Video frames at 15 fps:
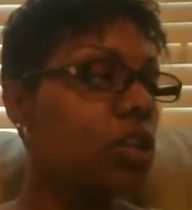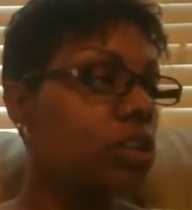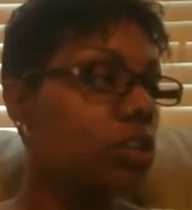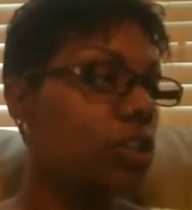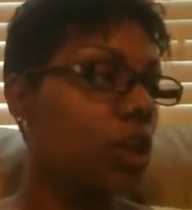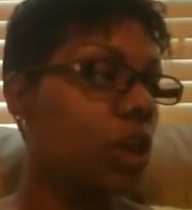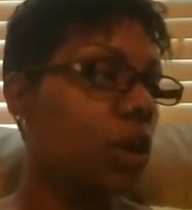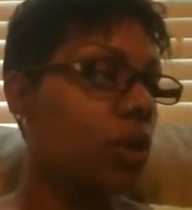
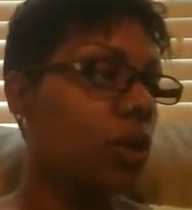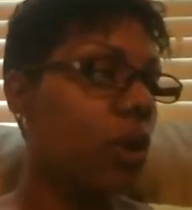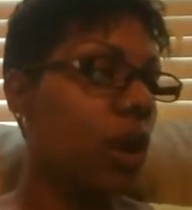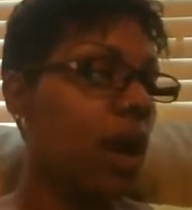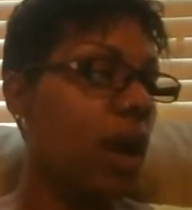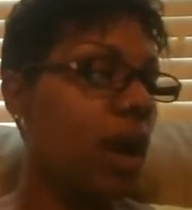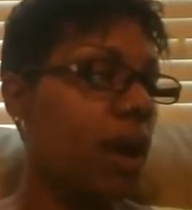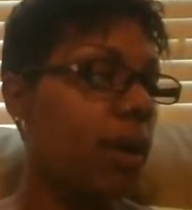So,
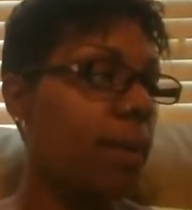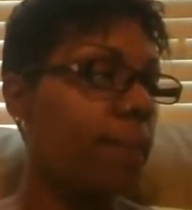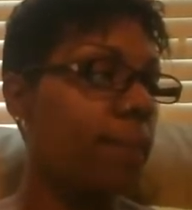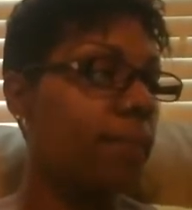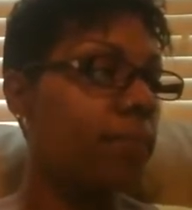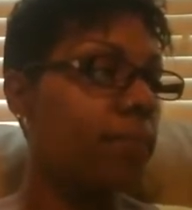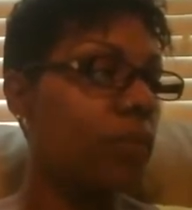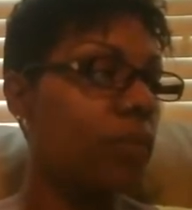
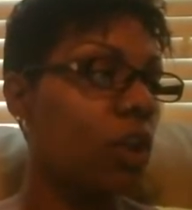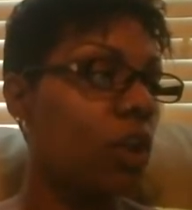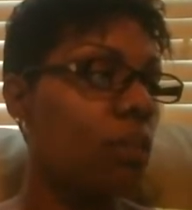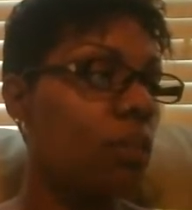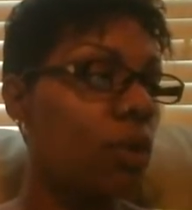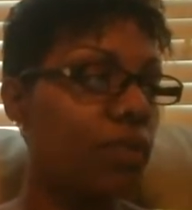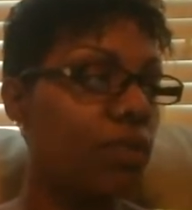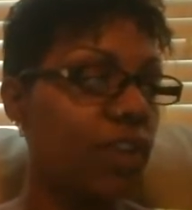
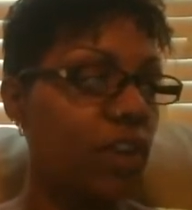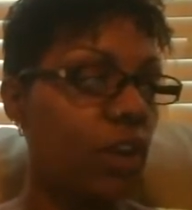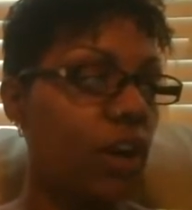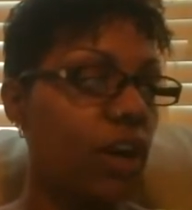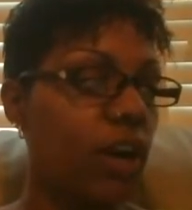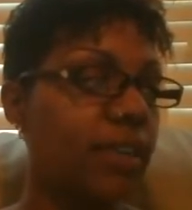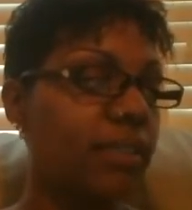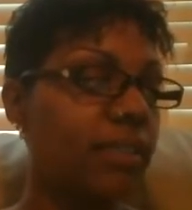moving
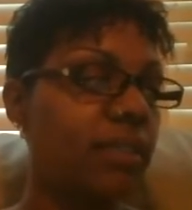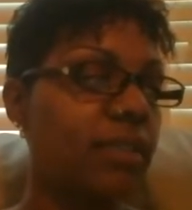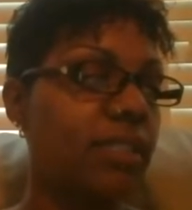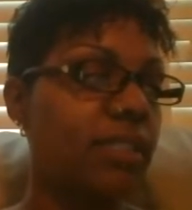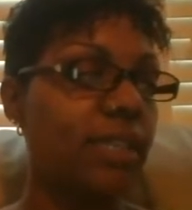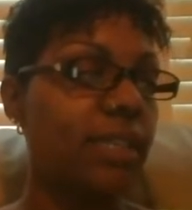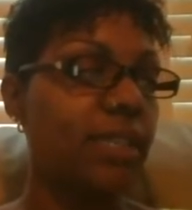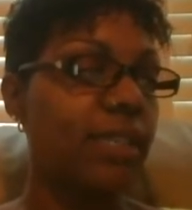on
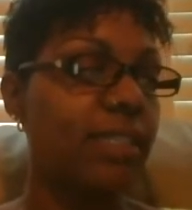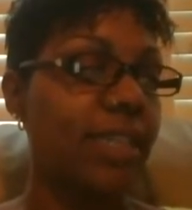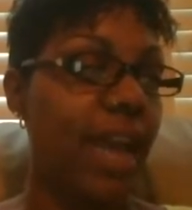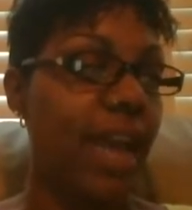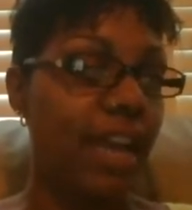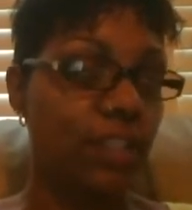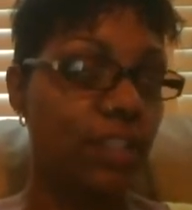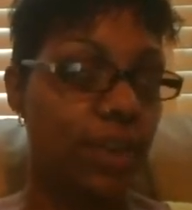to
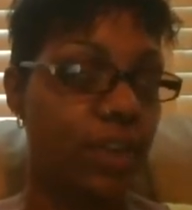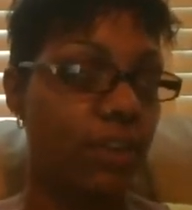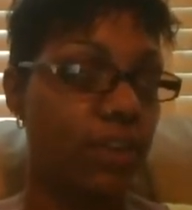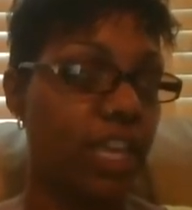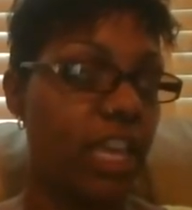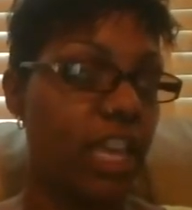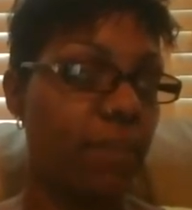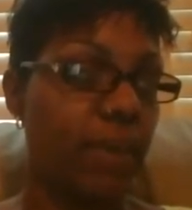tax record
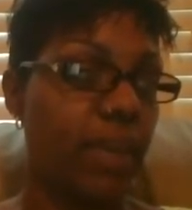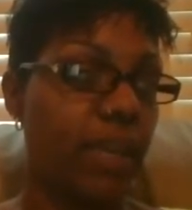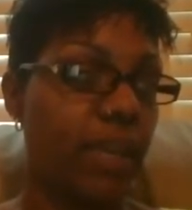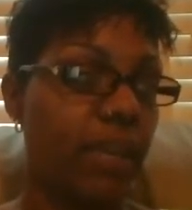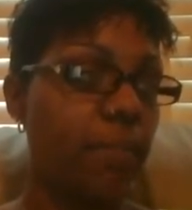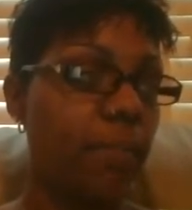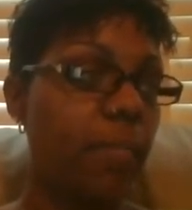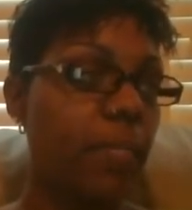
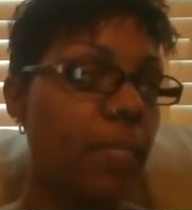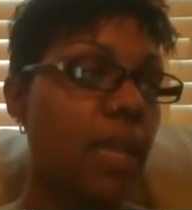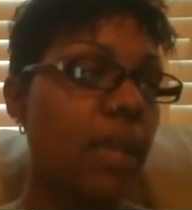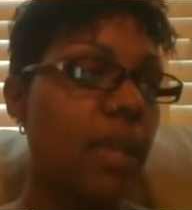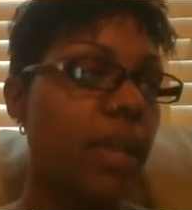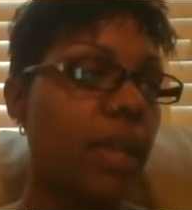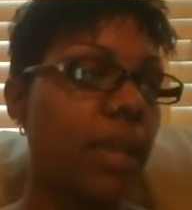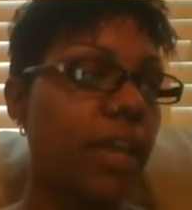keeping,
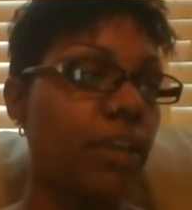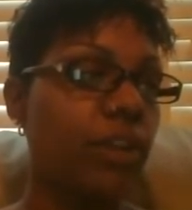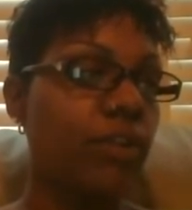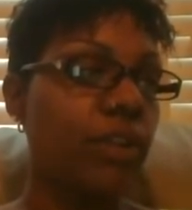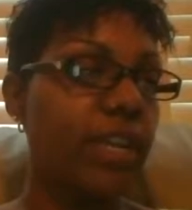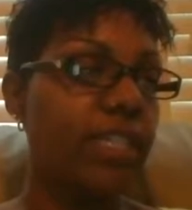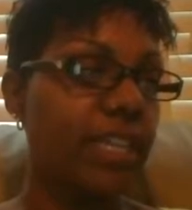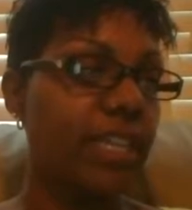
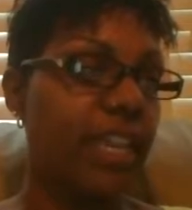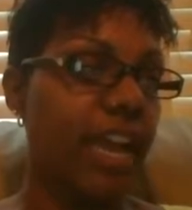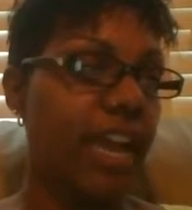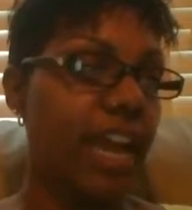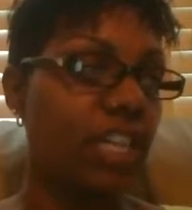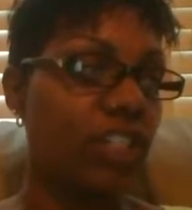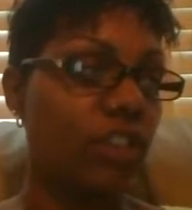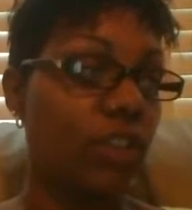increasing
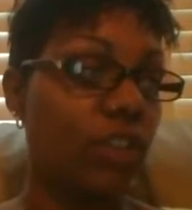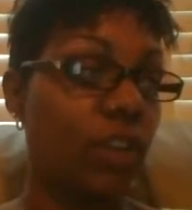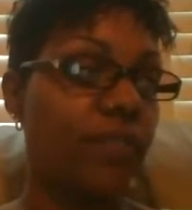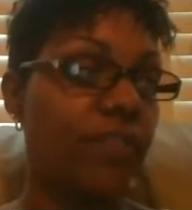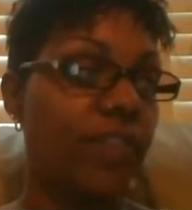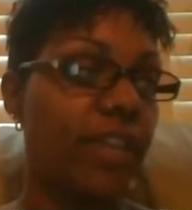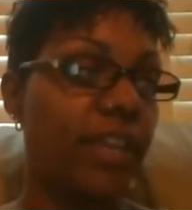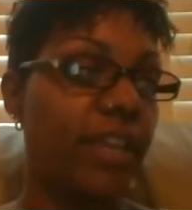cash flow
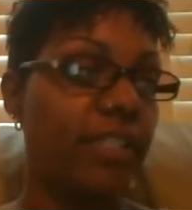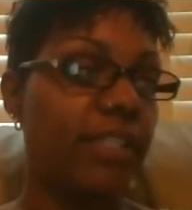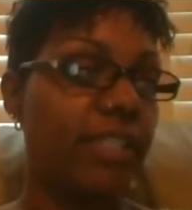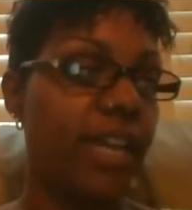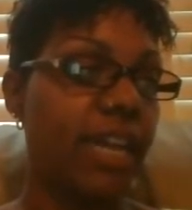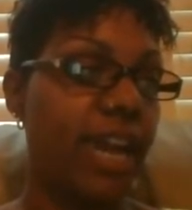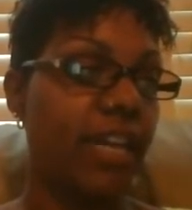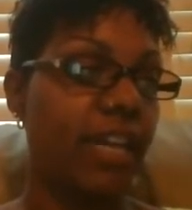via
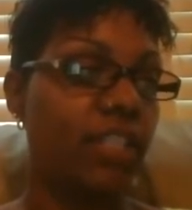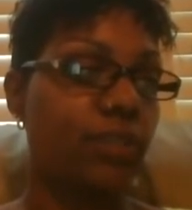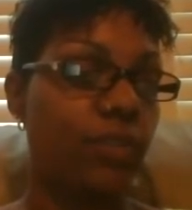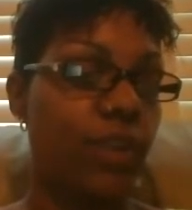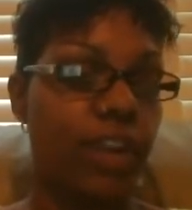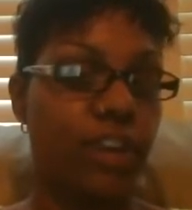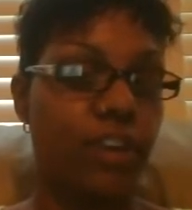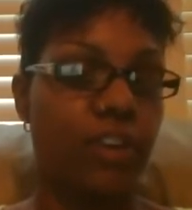tax
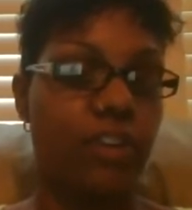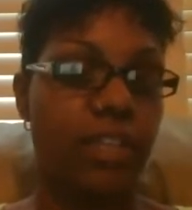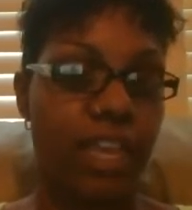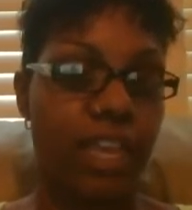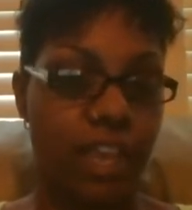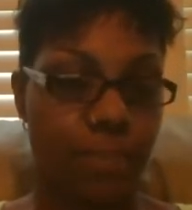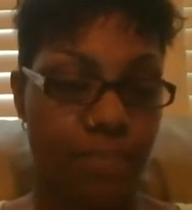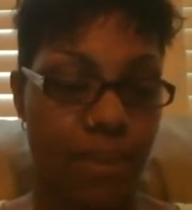record
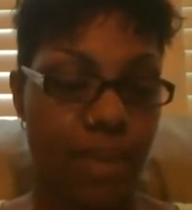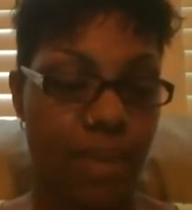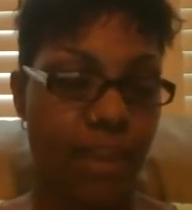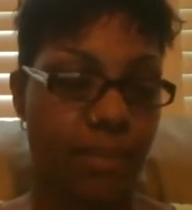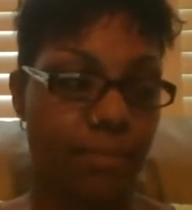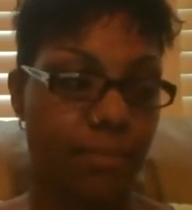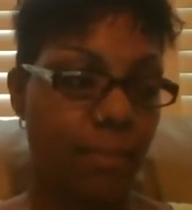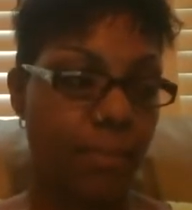
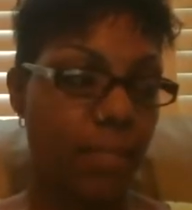keeping.